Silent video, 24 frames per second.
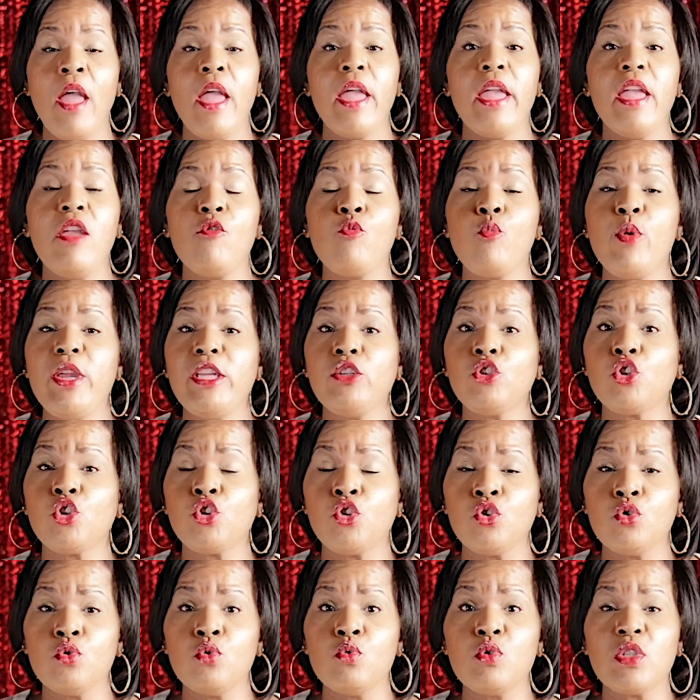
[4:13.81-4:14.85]
If we
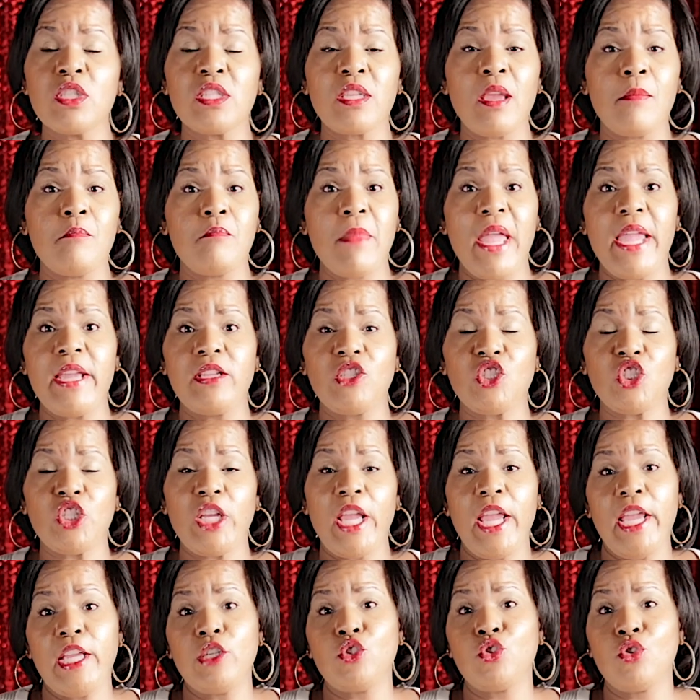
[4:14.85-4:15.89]
choose to make
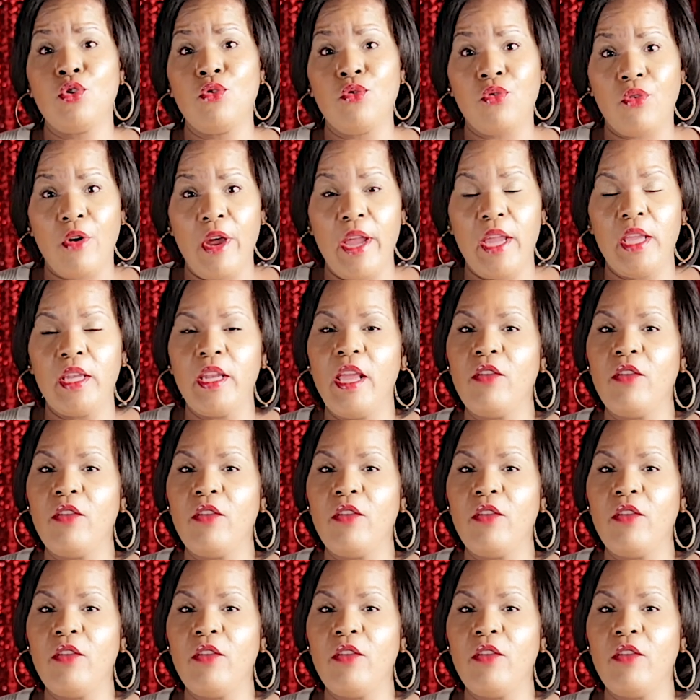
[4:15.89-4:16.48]
change, great.